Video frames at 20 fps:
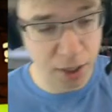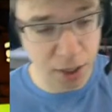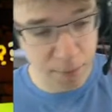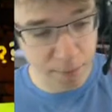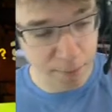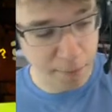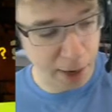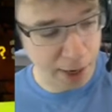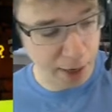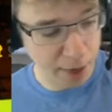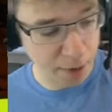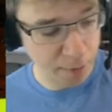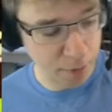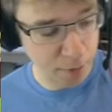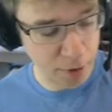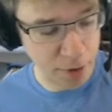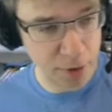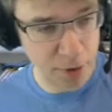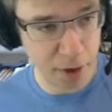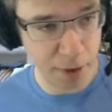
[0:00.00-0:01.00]
Back up
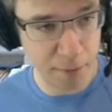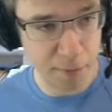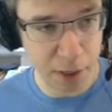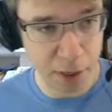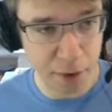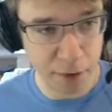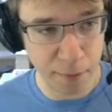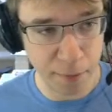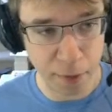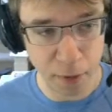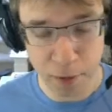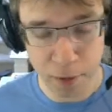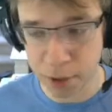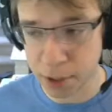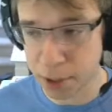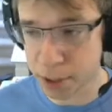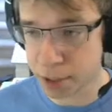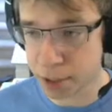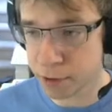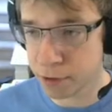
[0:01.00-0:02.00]
with Meat on the Bone
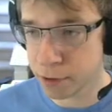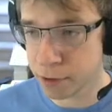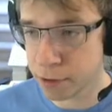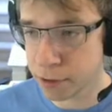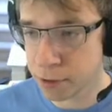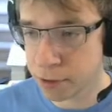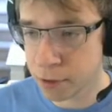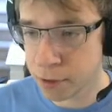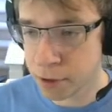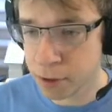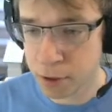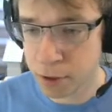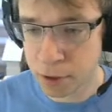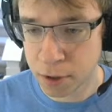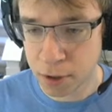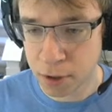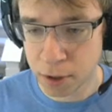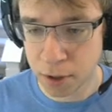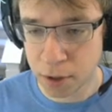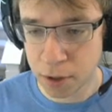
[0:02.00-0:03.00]
and
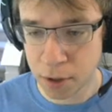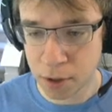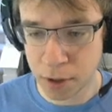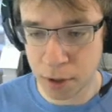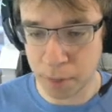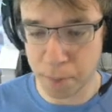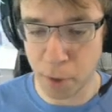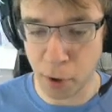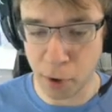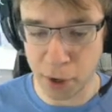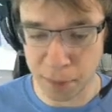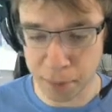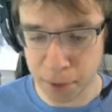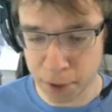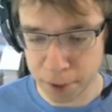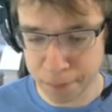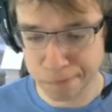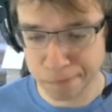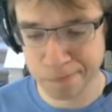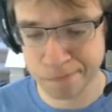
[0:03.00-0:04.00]
Burning Blood.